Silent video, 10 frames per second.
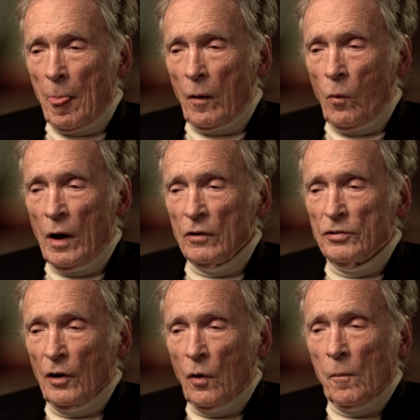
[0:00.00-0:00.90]
Well,
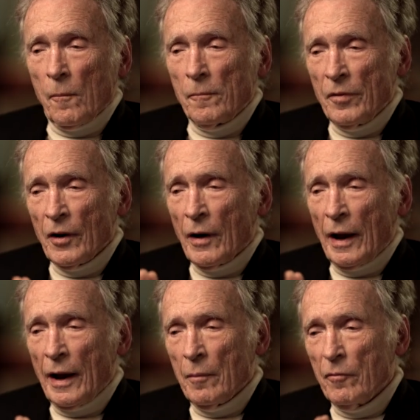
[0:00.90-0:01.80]
so there I
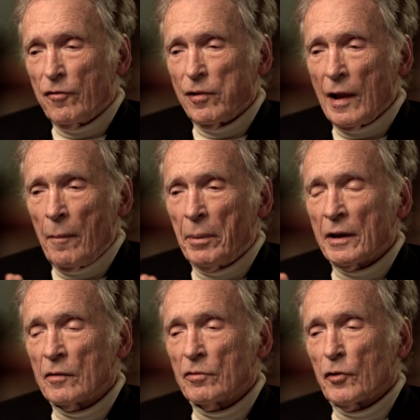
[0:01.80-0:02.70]
am, flopping
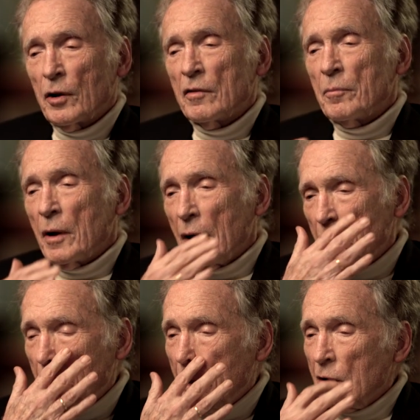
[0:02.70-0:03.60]
in front of my
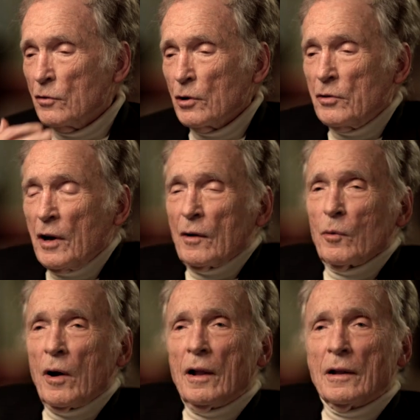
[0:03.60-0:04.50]
manager, Jack
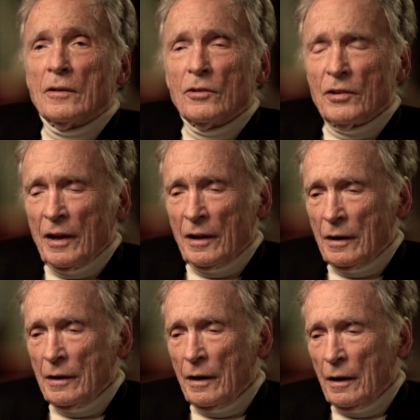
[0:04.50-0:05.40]
Rollins,
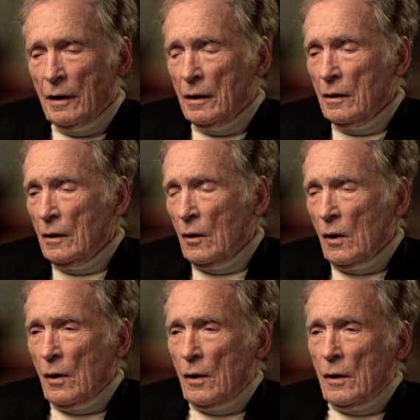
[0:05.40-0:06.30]
and
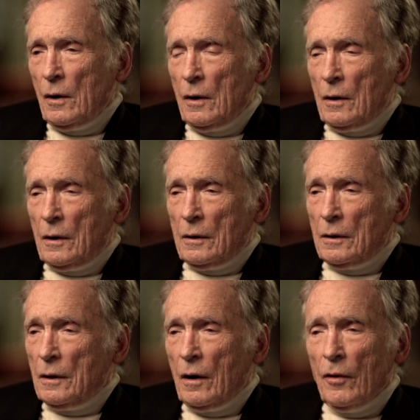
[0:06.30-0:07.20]

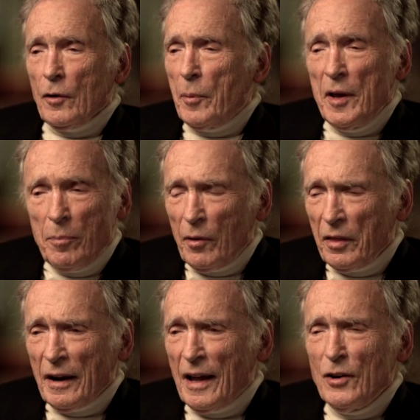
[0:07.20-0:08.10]
other people that
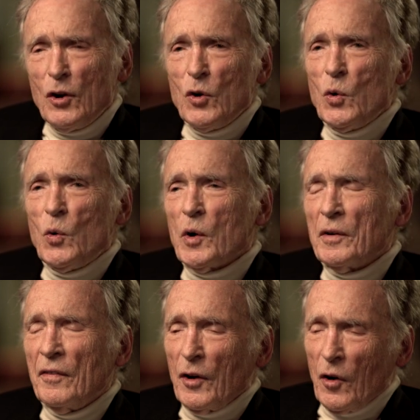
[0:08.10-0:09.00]
I knew were
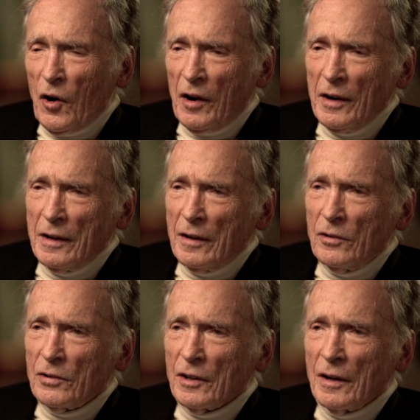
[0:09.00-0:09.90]
in the
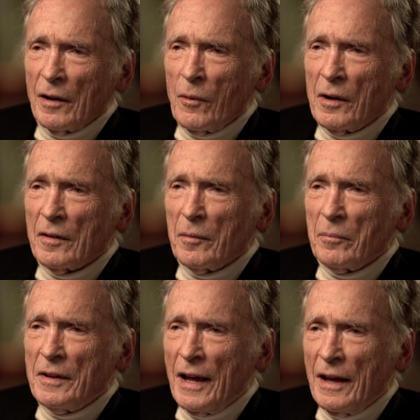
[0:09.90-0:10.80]
audience, and I wanted them
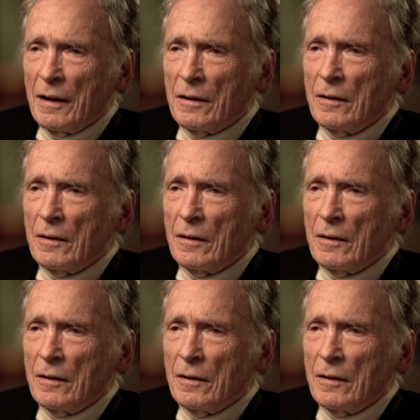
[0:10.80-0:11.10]
dead